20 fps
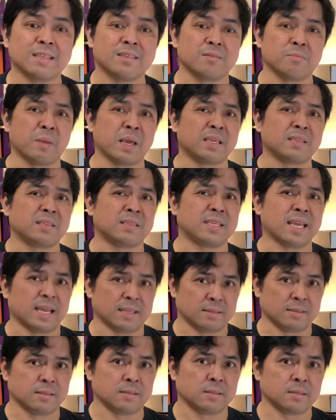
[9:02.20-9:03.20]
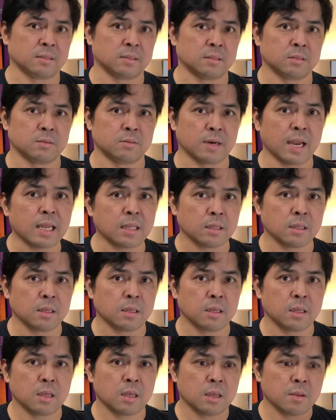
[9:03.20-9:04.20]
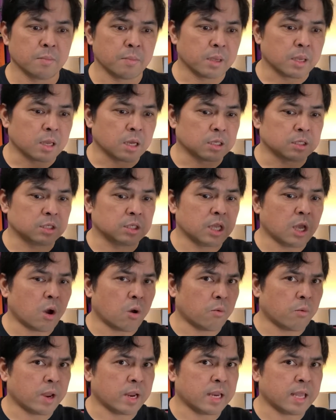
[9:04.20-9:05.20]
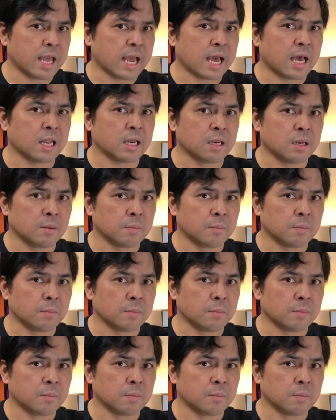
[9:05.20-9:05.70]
makes sense, right? Because they already had